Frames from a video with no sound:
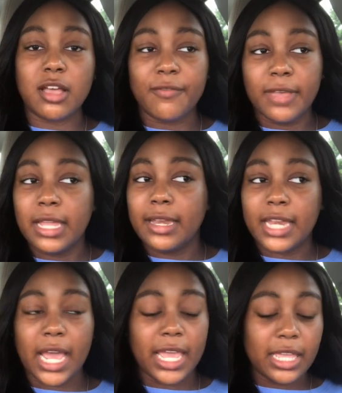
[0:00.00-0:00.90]
off at
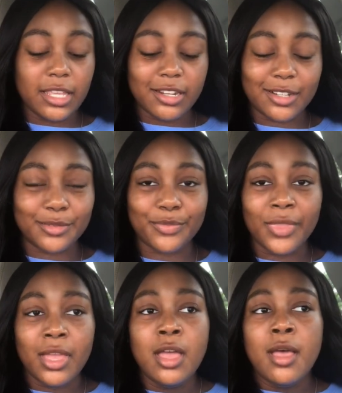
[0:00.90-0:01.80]
night, you
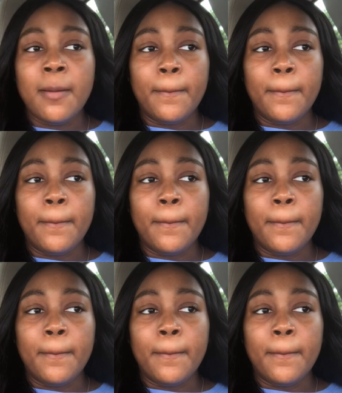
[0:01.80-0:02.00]
know.